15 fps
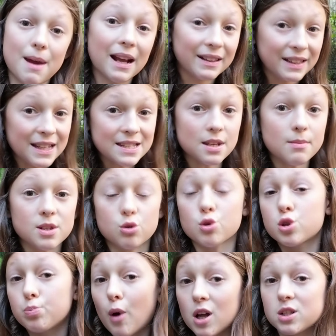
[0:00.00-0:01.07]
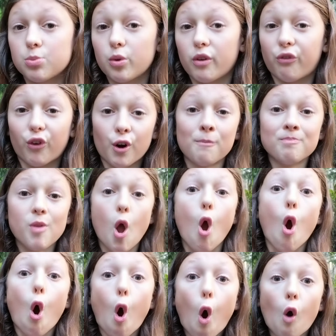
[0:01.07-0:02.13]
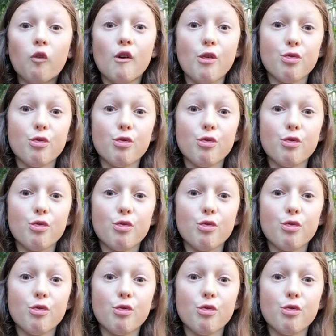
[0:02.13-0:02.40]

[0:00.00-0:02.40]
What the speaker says: Magnesium is responsible for over